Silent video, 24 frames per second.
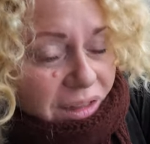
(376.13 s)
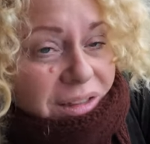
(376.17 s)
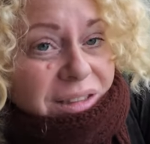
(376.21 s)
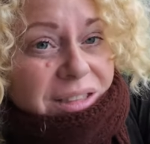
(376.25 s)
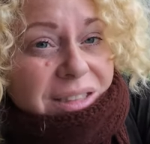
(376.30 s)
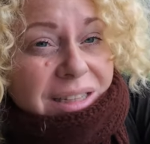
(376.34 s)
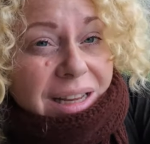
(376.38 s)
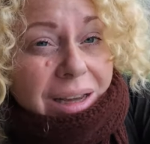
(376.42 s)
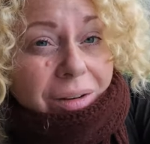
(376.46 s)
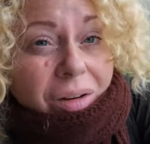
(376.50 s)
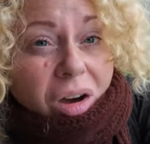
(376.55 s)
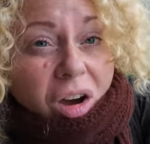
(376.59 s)

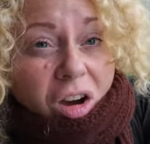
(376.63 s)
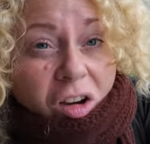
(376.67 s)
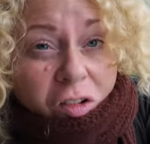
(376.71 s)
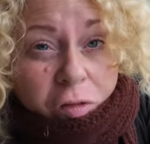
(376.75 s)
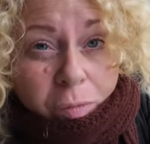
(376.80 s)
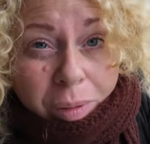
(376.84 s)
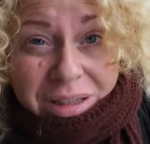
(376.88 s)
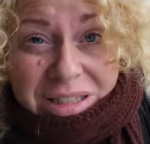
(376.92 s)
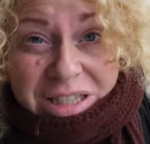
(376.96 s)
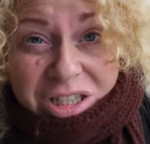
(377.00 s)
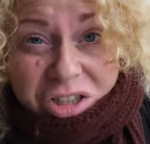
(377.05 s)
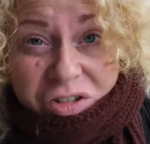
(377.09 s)
It's now half
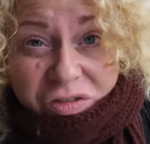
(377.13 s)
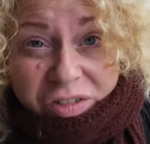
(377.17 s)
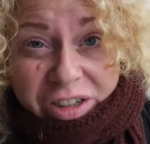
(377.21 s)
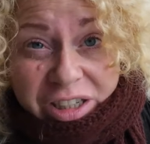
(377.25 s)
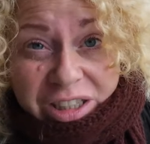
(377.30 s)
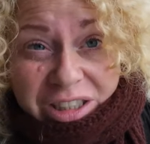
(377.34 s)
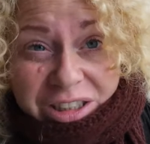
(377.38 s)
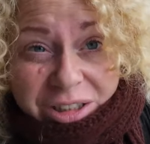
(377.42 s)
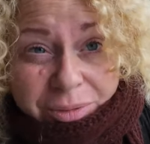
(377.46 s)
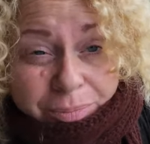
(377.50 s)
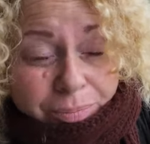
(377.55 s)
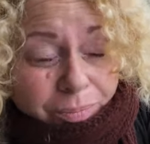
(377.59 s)
past
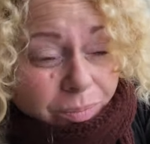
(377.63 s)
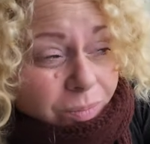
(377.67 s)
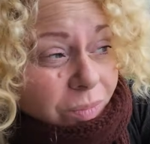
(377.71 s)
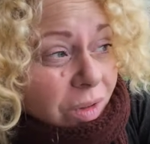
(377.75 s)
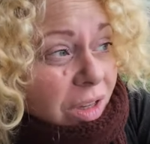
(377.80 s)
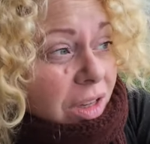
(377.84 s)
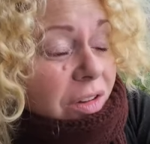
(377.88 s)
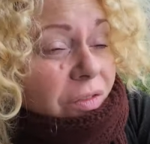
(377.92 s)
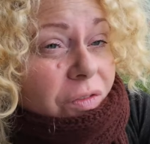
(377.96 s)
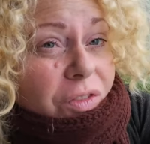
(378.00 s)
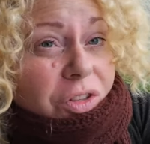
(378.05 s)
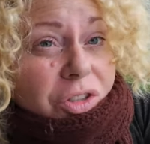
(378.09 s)
three.
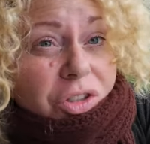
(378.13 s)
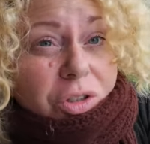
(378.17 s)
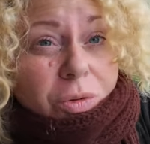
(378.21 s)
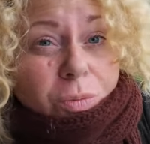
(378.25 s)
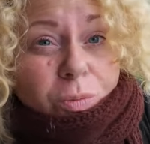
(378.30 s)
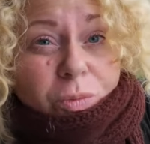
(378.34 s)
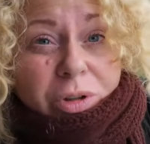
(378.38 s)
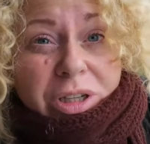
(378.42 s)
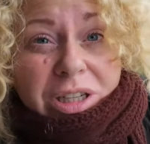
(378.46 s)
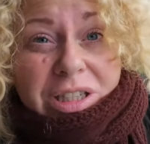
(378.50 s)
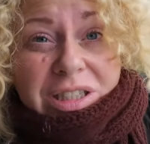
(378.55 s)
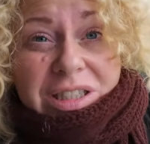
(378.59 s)
For
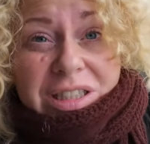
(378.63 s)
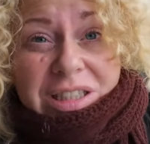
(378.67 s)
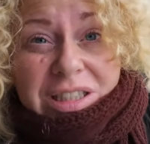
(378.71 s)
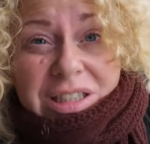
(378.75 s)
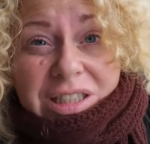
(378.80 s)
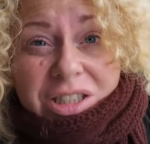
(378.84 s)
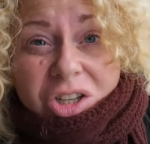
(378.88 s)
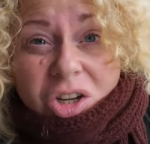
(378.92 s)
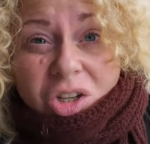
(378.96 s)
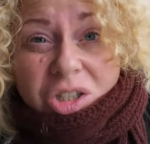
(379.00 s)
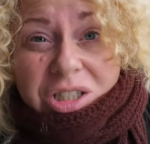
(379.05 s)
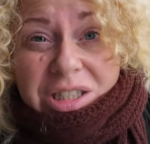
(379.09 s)
some reason
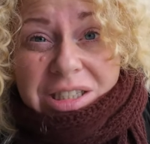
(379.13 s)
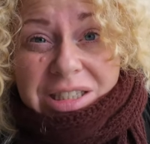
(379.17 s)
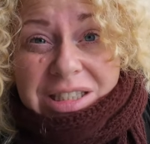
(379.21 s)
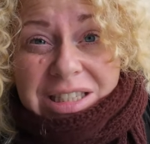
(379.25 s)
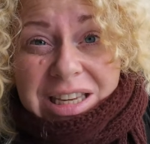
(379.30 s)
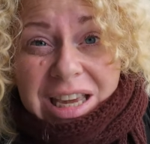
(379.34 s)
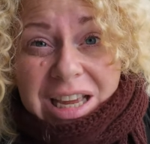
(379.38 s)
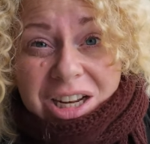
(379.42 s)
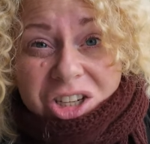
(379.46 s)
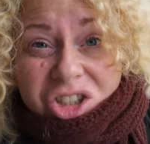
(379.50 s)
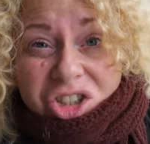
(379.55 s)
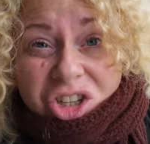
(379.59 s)
it's starting
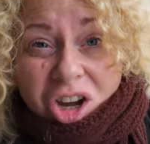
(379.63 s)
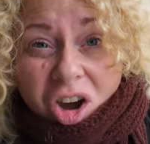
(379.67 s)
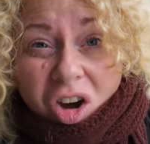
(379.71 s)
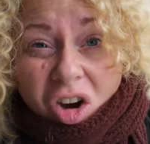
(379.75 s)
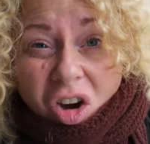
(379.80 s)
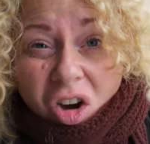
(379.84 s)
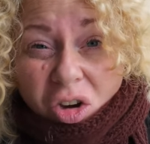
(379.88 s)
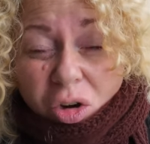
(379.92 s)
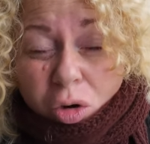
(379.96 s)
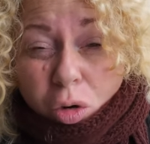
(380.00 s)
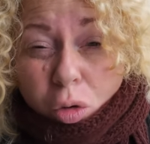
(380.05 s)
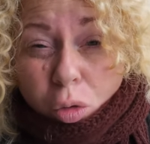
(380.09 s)
to get
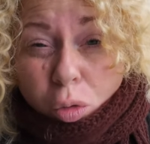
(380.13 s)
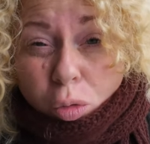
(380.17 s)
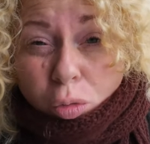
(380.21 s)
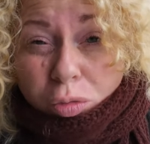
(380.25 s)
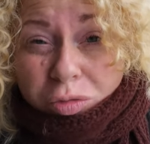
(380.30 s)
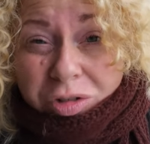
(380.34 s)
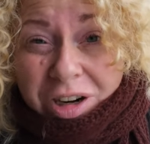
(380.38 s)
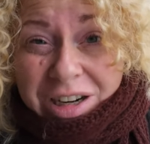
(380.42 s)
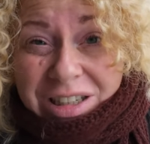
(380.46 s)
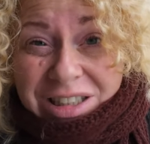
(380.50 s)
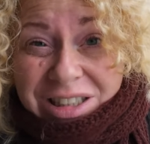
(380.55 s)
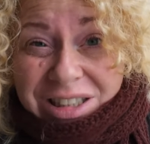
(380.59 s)
dark
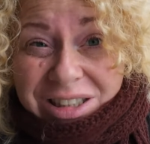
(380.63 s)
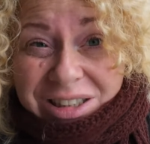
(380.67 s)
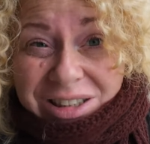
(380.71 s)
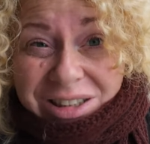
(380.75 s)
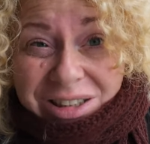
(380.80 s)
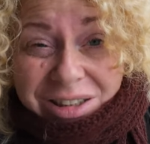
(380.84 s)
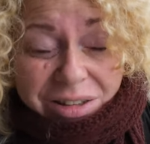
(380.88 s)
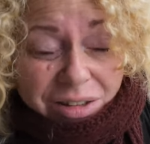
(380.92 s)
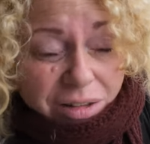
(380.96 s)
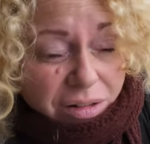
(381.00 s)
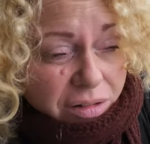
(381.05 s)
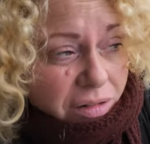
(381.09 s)

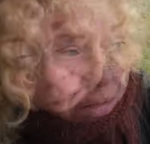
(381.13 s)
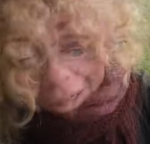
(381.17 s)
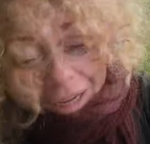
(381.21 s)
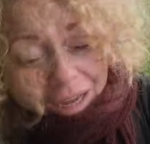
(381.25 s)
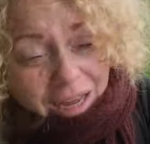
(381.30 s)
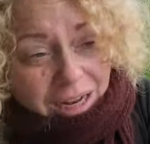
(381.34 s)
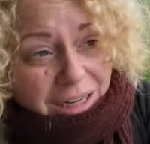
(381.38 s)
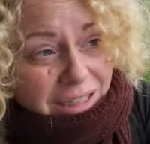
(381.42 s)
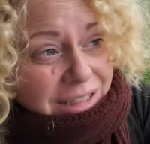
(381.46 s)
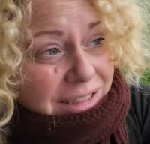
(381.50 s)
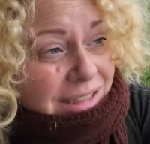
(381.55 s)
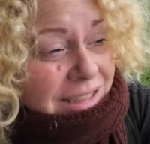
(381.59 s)
already
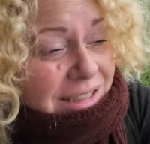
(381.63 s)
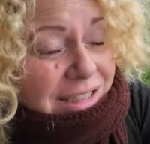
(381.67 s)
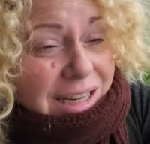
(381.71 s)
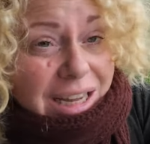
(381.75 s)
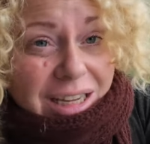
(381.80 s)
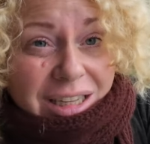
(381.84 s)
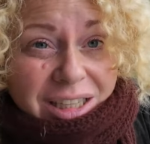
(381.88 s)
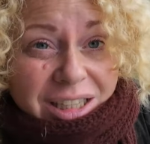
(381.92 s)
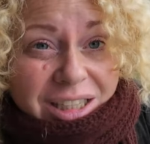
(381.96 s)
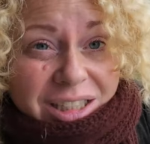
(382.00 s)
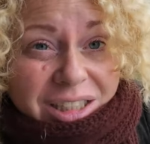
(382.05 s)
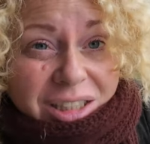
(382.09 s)
and it's
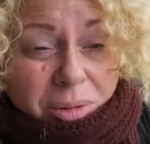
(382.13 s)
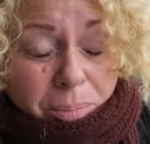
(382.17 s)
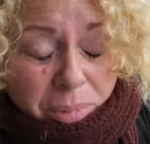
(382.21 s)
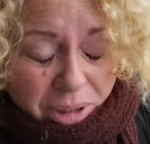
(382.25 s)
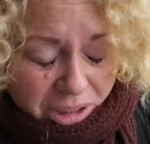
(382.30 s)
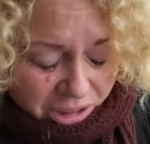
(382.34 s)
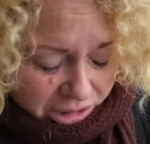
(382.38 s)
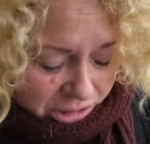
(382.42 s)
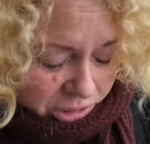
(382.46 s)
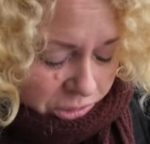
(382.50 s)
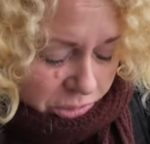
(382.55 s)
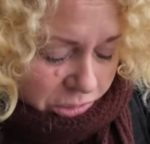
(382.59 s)
taken
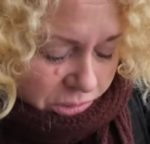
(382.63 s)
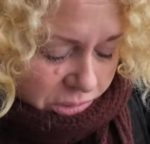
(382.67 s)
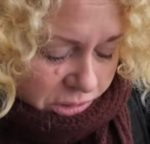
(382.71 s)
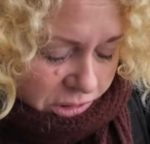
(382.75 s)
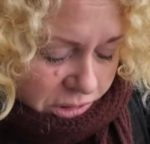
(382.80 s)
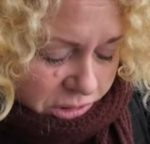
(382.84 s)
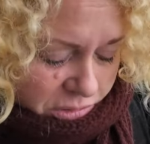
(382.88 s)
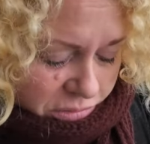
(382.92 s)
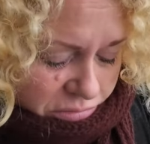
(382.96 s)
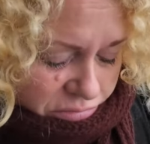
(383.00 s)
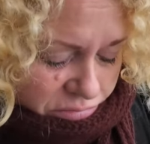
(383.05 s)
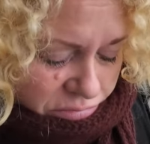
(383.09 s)

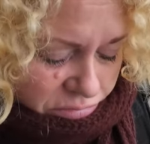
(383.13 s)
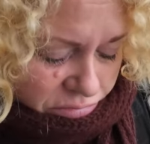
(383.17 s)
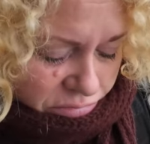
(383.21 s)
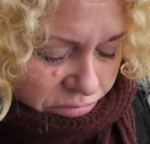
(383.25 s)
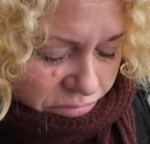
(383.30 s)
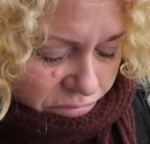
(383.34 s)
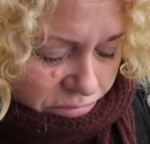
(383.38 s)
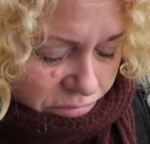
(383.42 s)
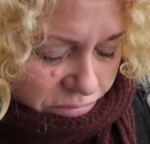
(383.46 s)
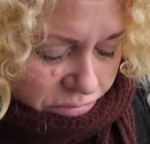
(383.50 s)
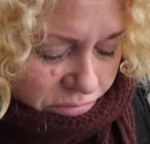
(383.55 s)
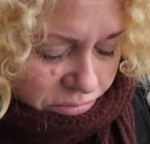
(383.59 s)
about
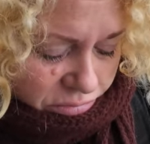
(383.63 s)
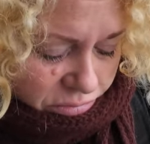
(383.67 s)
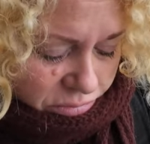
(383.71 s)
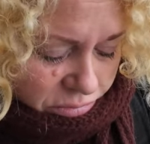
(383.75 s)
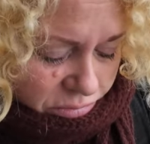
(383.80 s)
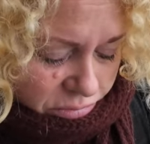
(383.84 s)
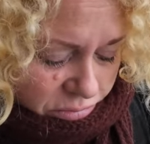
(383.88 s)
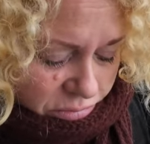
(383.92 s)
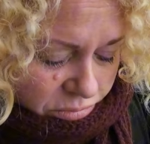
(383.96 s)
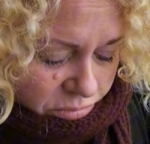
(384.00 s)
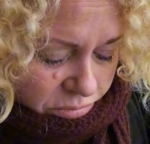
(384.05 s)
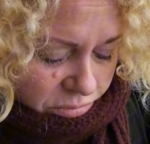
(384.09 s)
hmm,
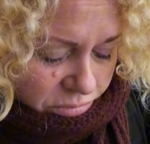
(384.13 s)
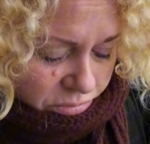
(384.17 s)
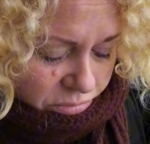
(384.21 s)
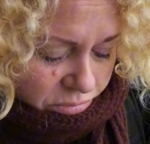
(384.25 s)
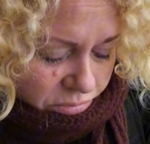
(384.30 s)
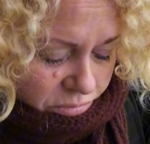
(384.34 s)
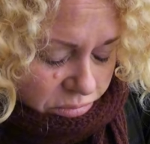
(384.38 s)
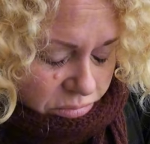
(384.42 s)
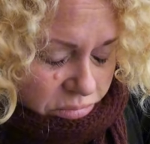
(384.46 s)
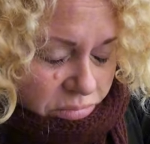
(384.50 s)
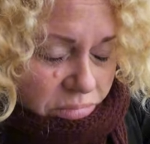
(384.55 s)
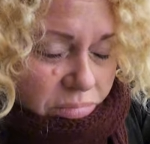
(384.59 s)

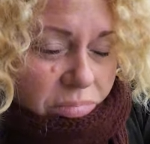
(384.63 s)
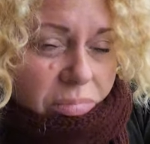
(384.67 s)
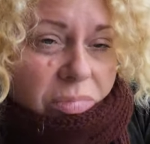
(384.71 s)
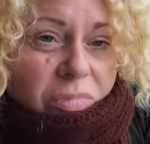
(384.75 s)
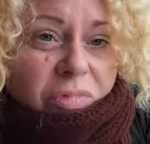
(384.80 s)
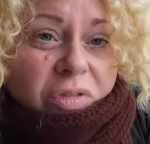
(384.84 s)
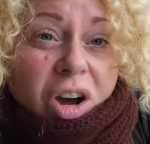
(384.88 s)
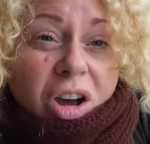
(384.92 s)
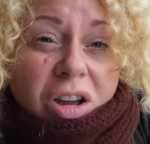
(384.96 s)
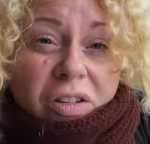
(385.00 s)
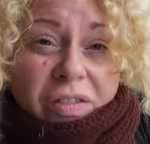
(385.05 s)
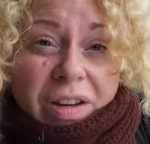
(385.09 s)

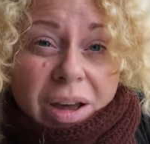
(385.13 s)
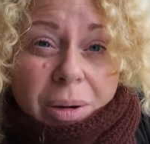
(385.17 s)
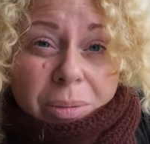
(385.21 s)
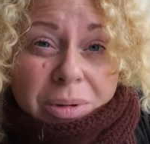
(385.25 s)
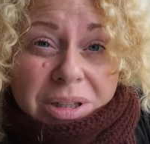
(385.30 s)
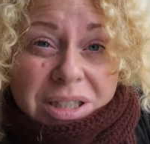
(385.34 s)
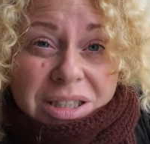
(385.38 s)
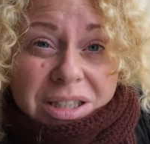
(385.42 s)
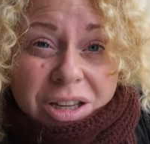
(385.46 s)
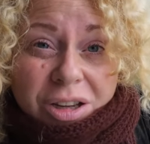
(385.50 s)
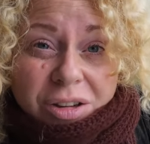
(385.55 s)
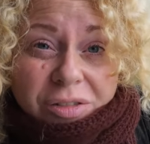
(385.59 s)
five
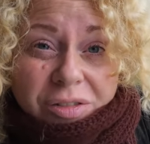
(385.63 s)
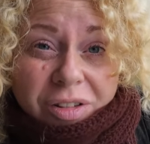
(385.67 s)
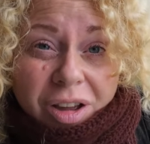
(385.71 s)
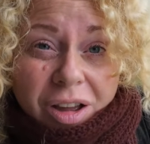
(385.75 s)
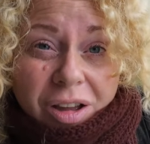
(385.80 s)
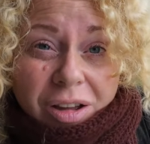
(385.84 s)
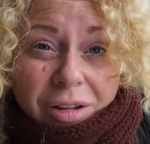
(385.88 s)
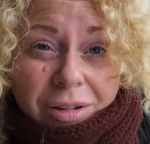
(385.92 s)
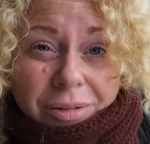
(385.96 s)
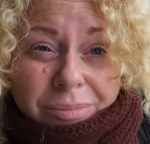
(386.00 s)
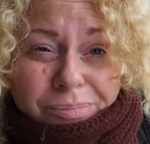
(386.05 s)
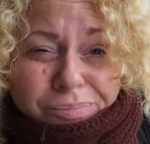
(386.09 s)
hours so
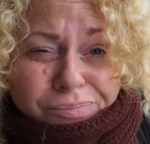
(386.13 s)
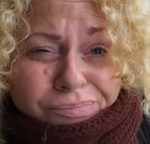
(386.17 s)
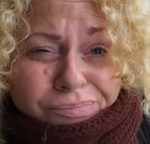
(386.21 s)
far.